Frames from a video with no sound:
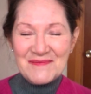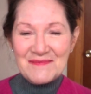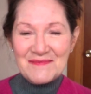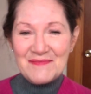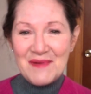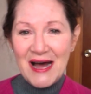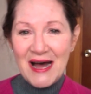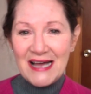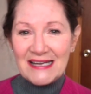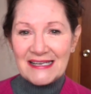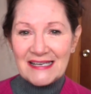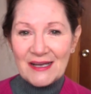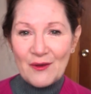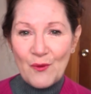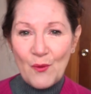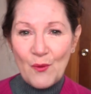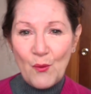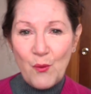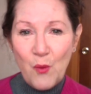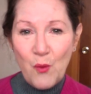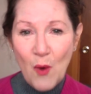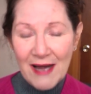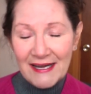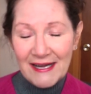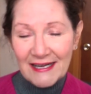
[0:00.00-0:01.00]
but
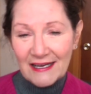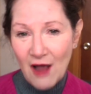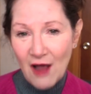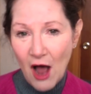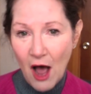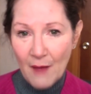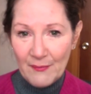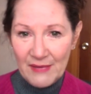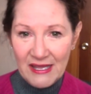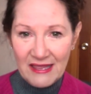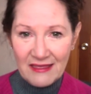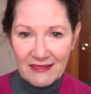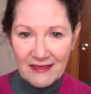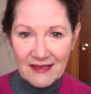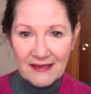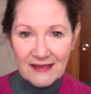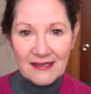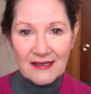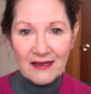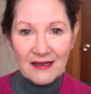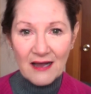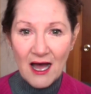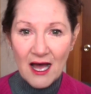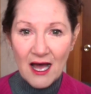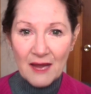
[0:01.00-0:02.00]
what it got me
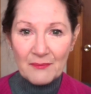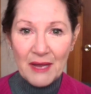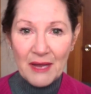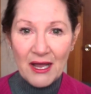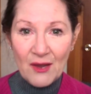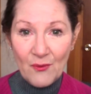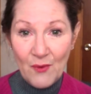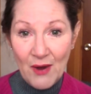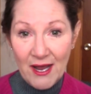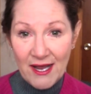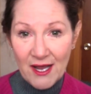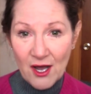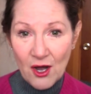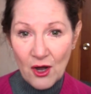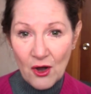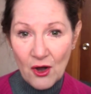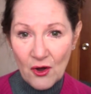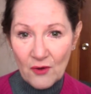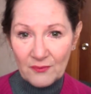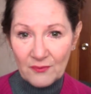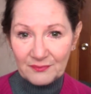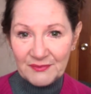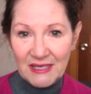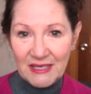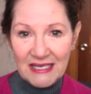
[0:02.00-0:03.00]
thinking on my way
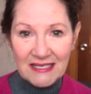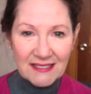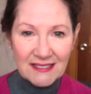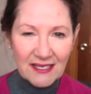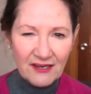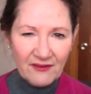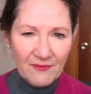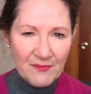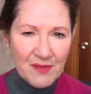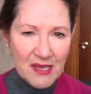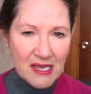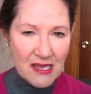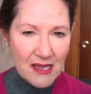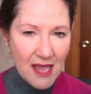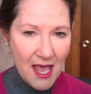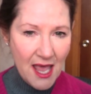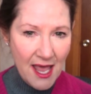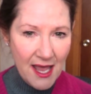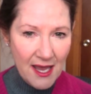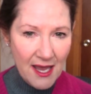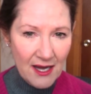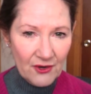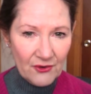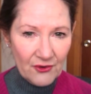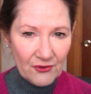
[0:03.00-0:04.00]
home, instead of being
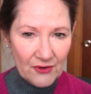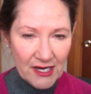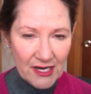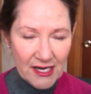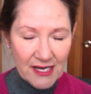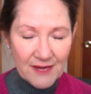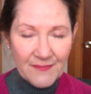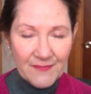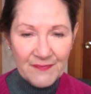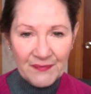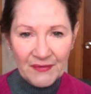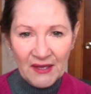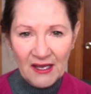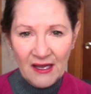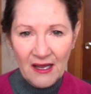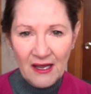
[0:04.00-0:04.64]
angry,